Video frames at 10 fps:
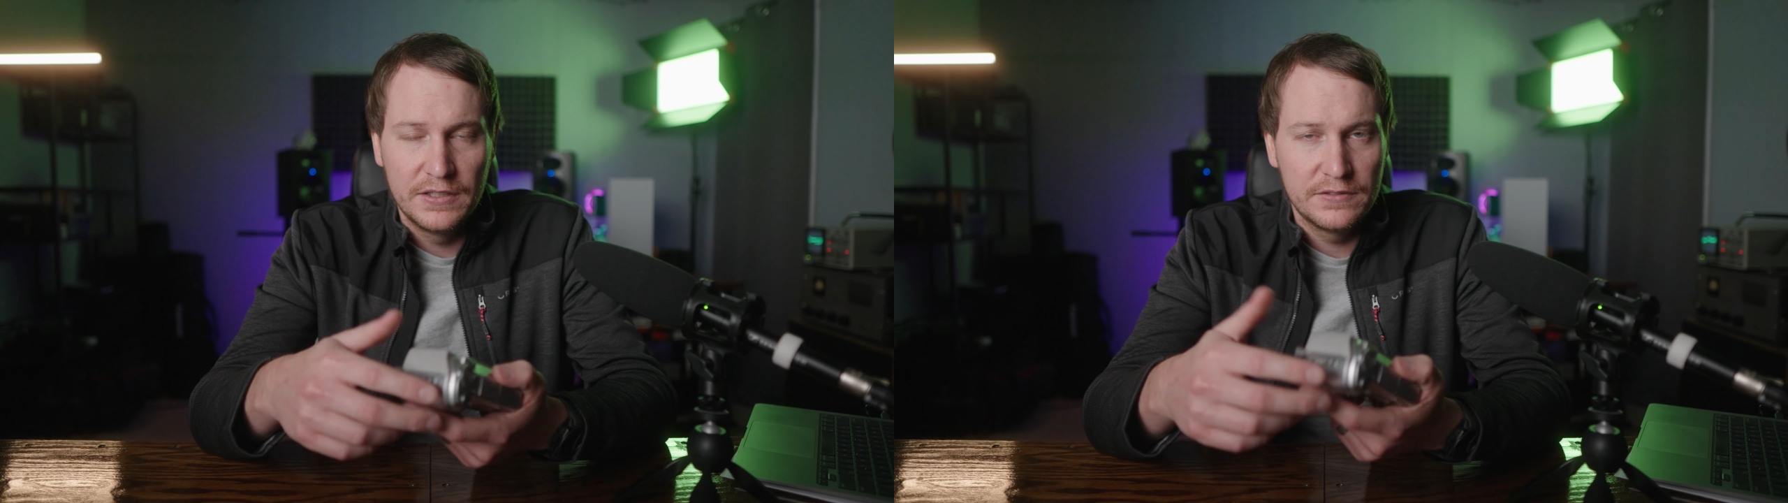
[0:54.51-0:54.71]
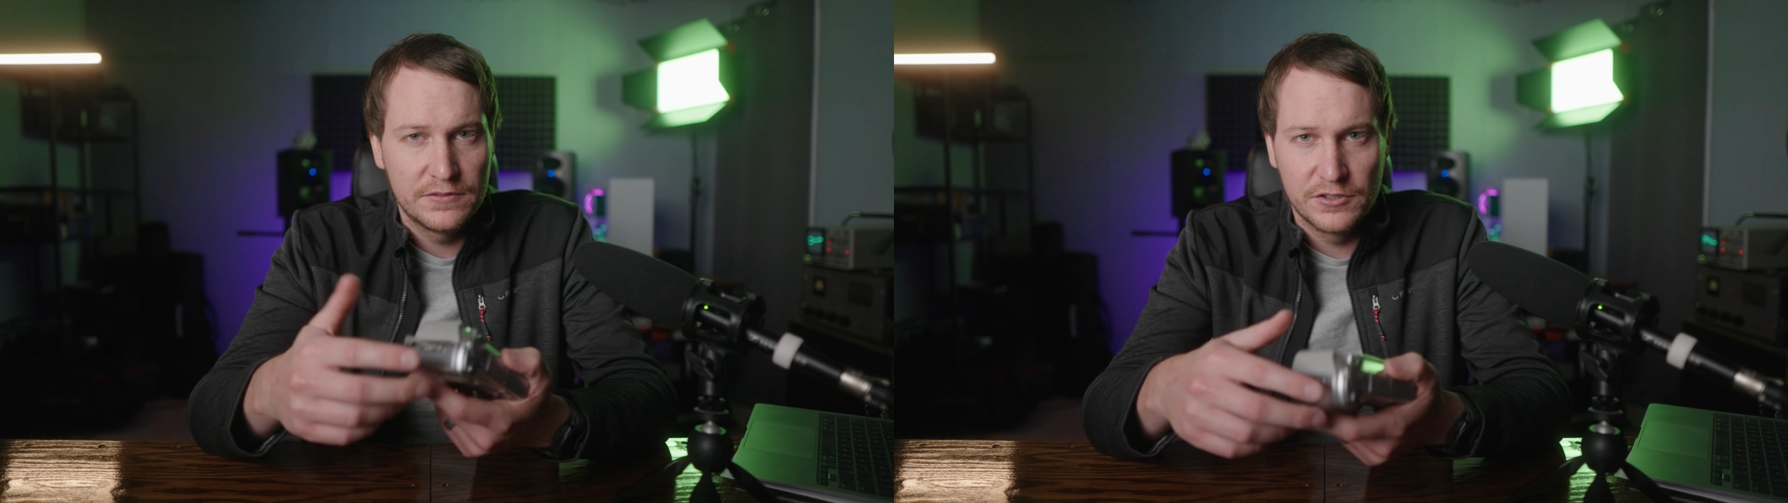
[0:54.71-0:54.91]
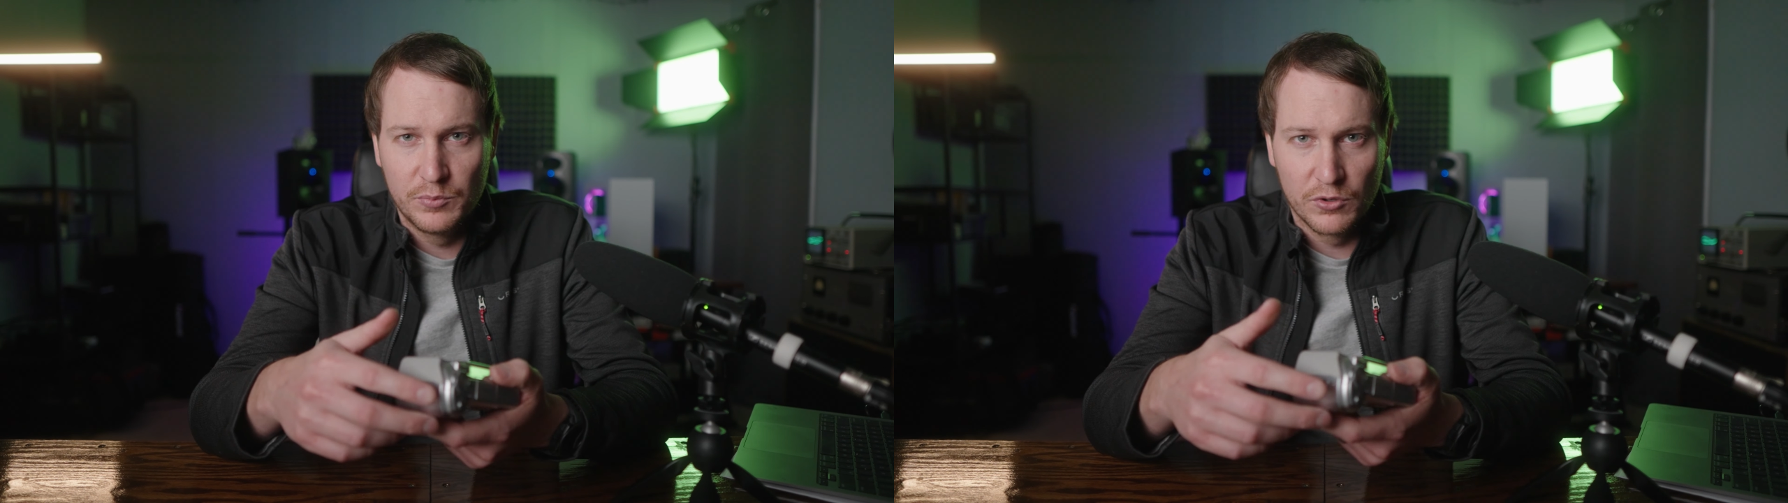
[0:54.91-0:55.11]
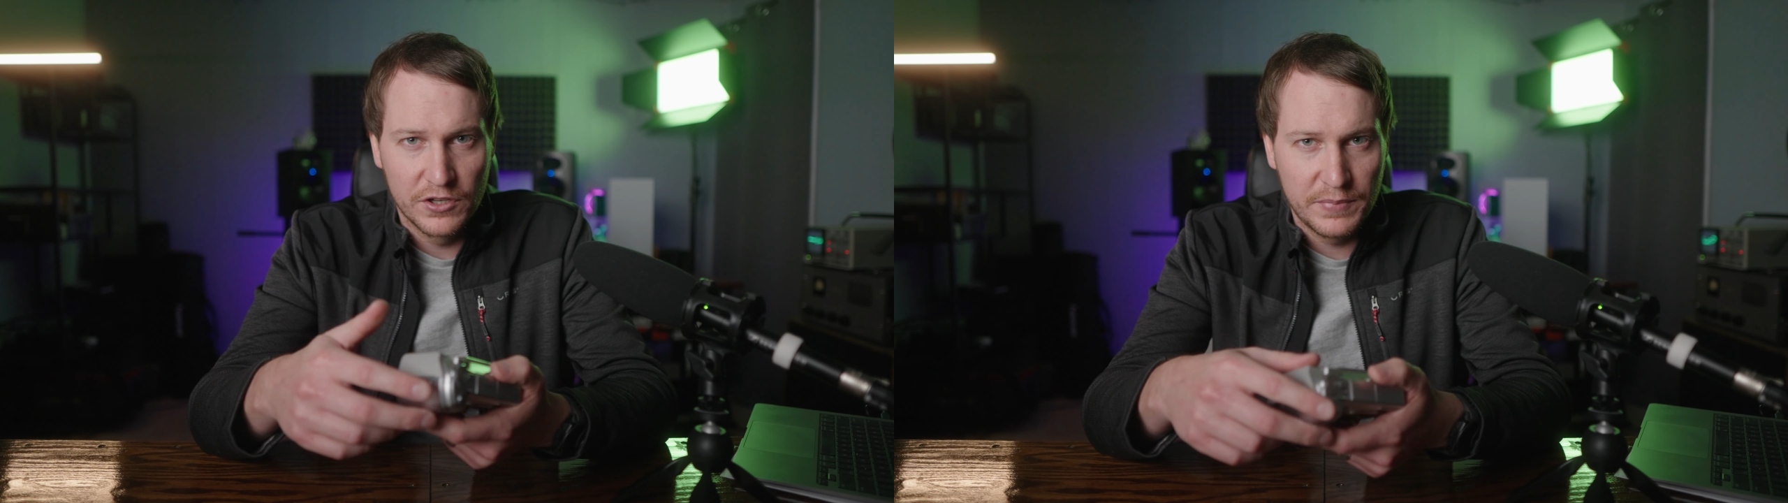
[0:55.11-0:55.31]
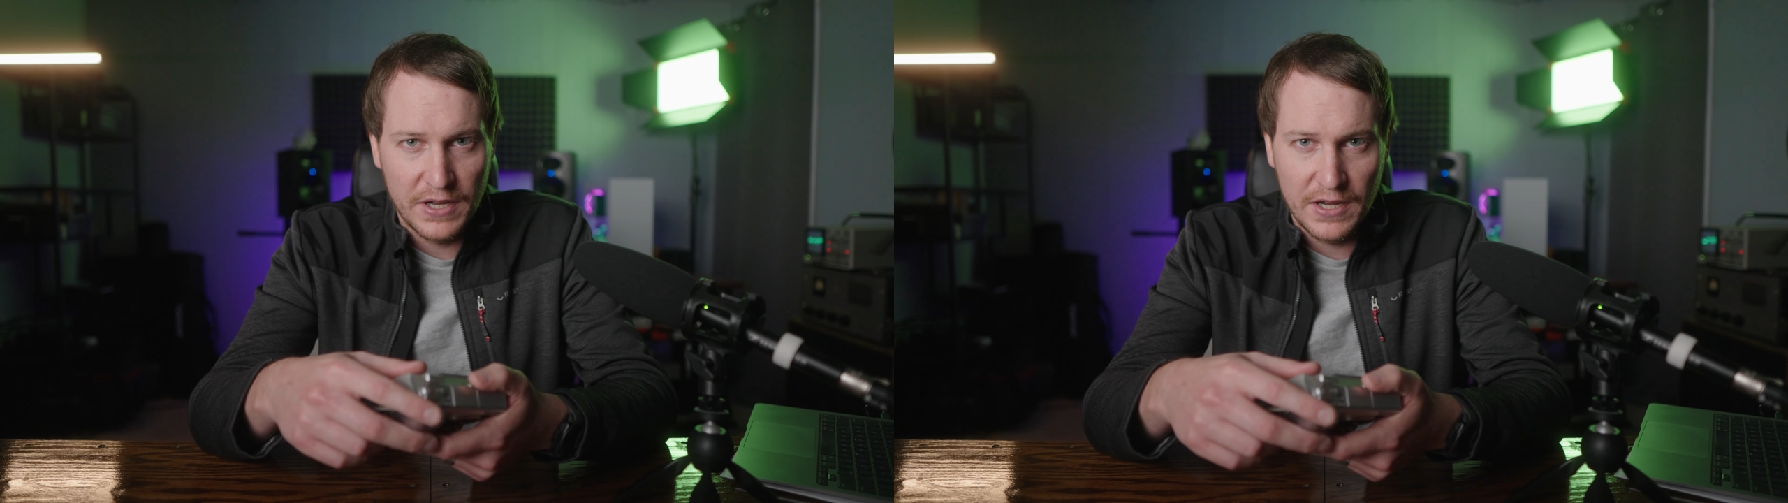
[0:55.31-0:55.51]

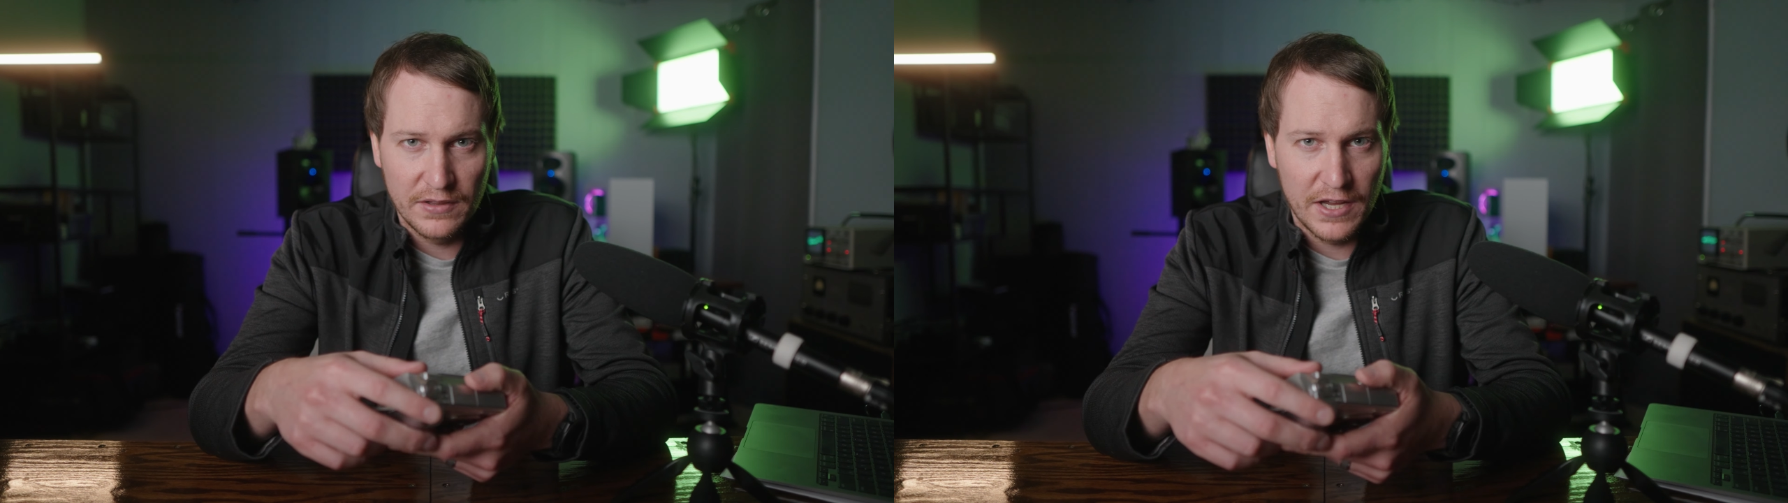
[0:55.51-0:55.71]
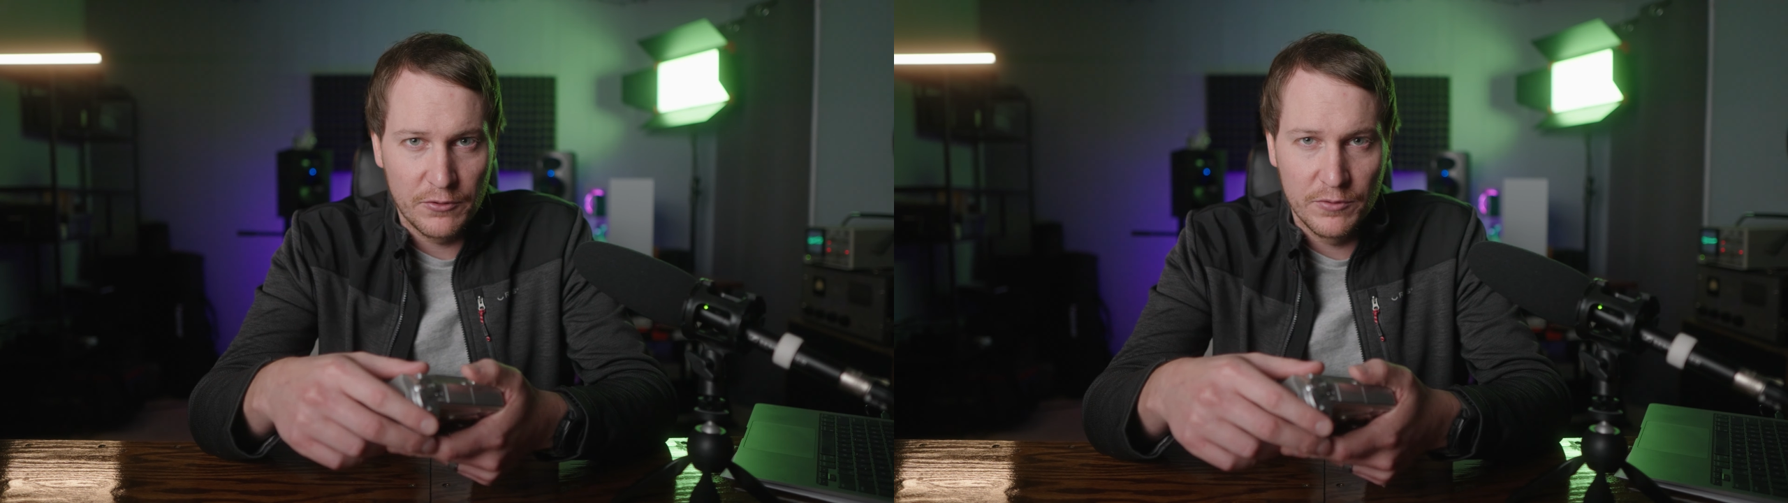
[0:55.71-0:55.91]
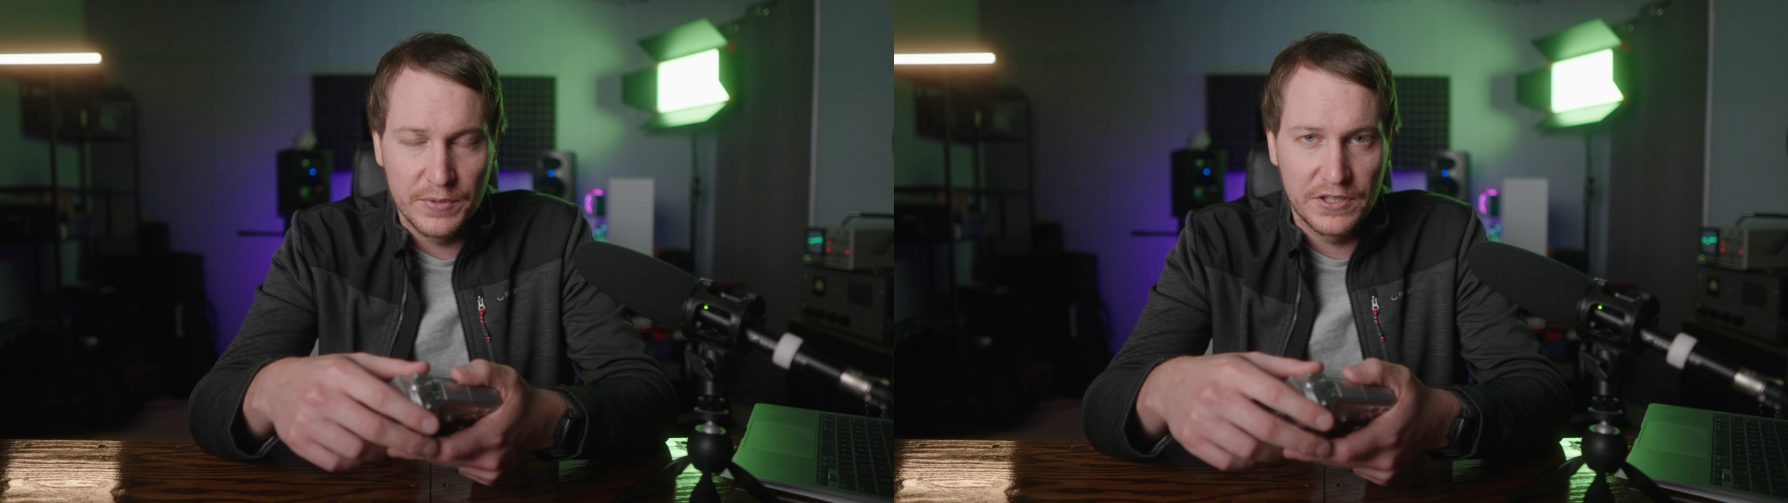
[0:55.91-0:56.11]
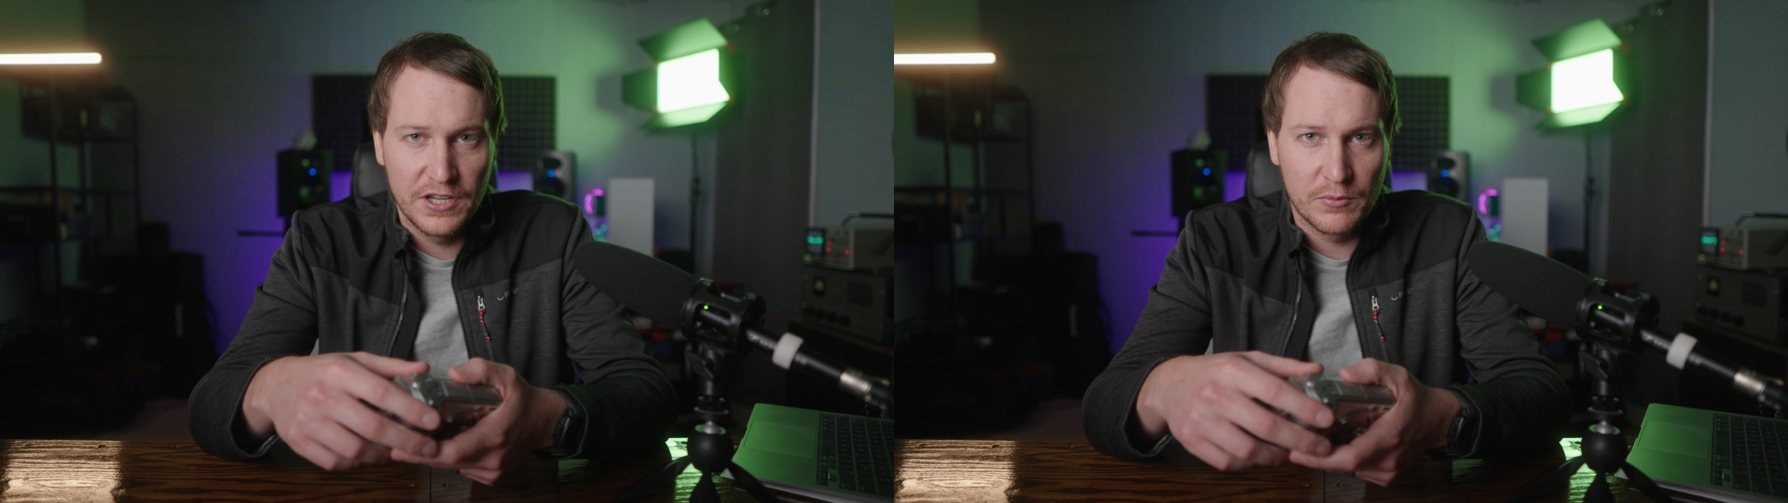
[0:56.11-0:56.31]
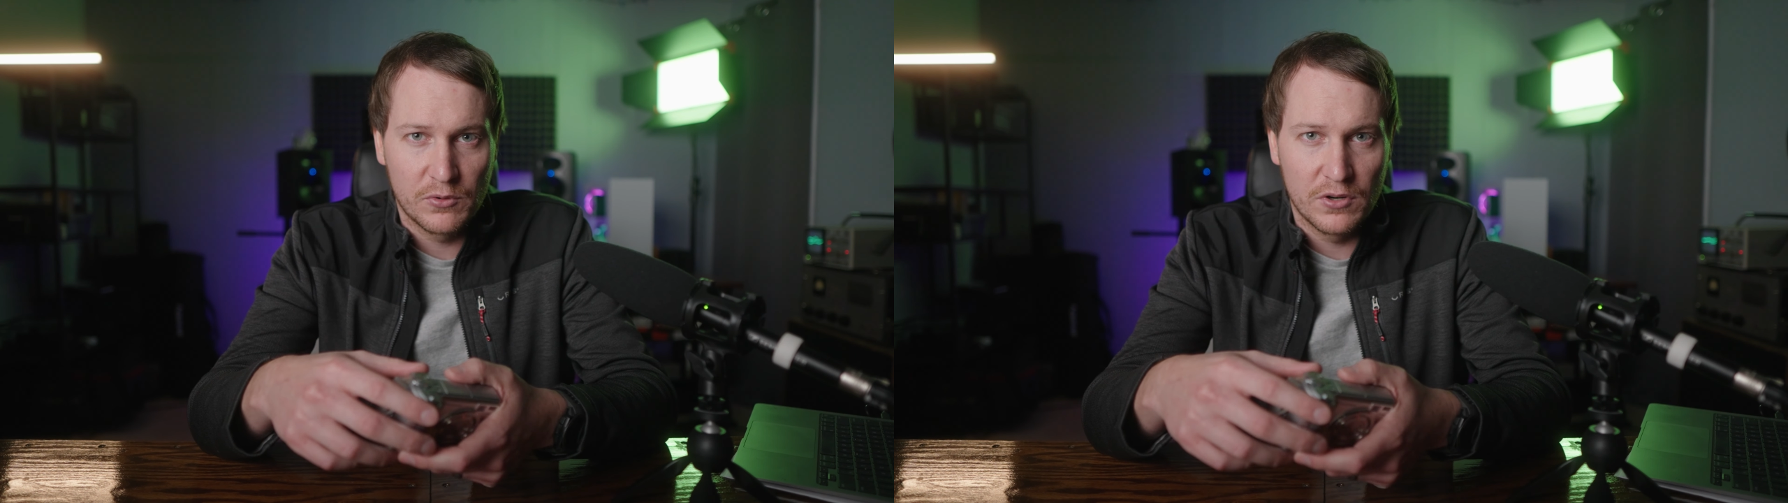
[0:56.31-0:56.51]
supported by Lightroom and
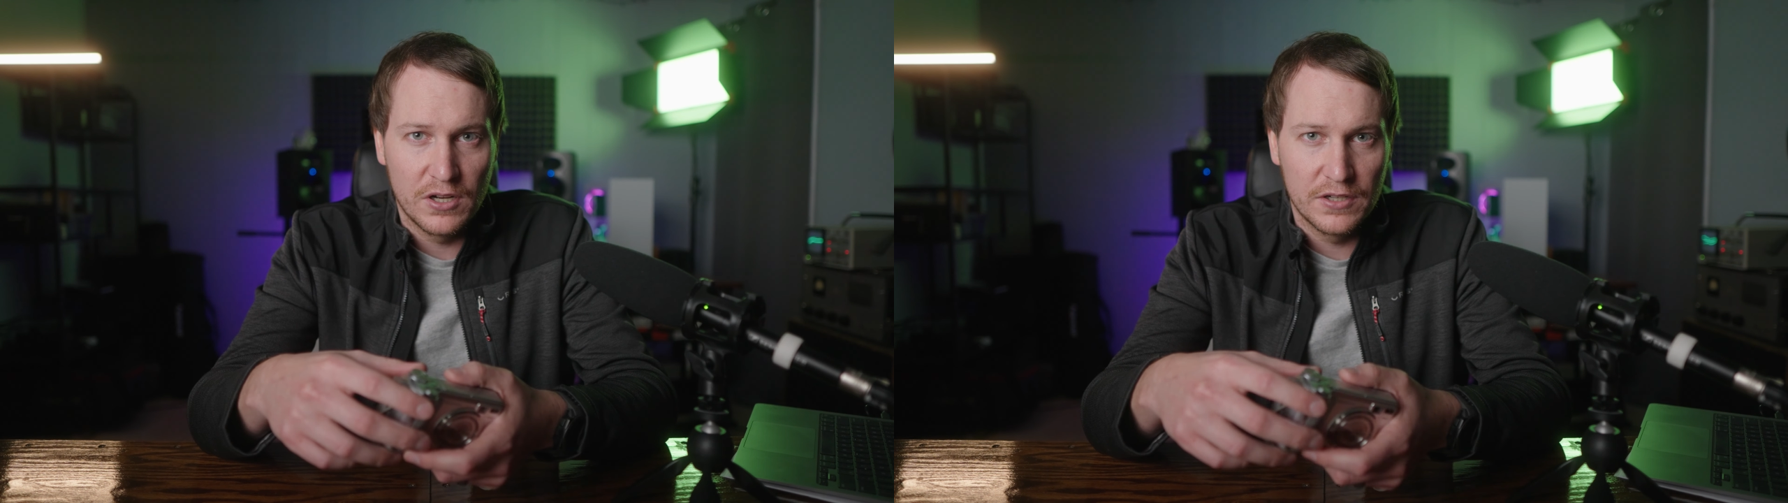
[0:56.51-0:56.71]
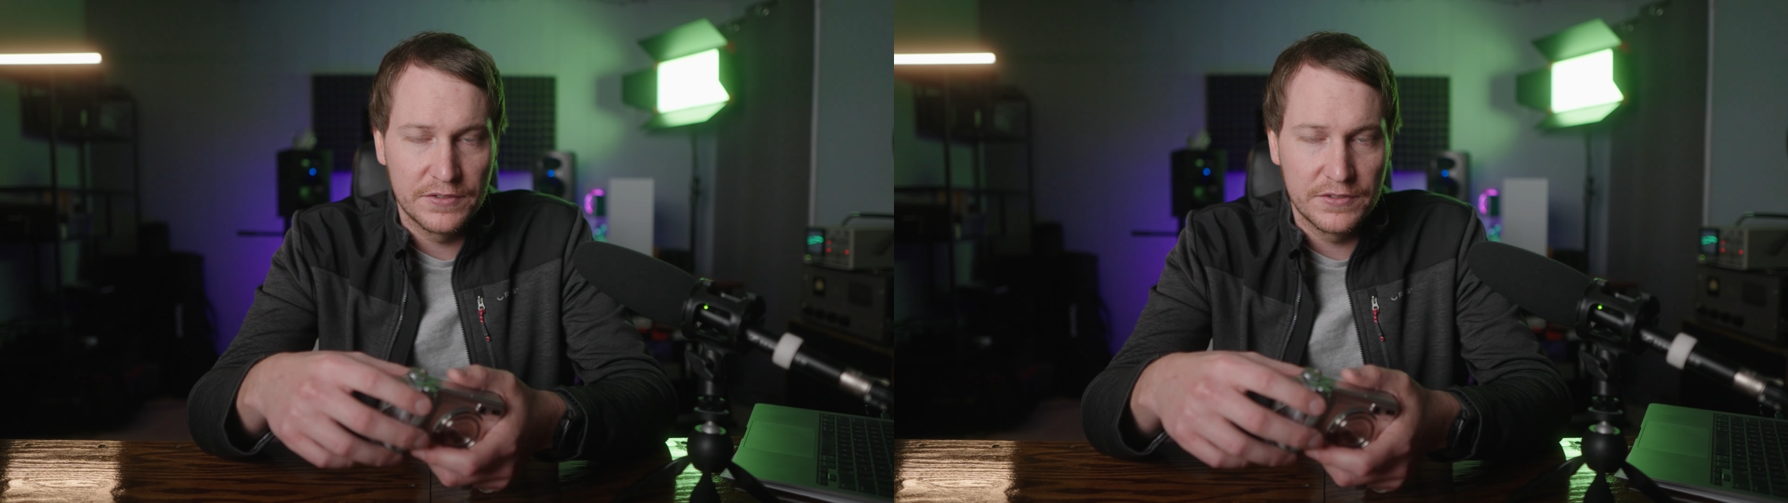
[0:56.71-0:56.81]
Camera Raw,